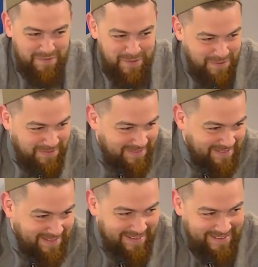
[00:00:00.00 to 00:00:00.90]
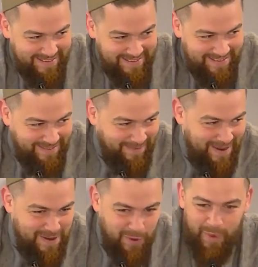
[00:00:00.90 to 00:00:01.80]
food,
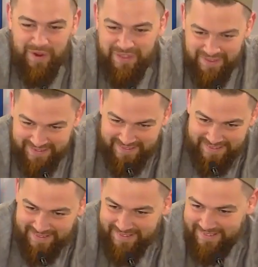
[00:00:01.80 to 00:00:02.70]
right? You're worthless.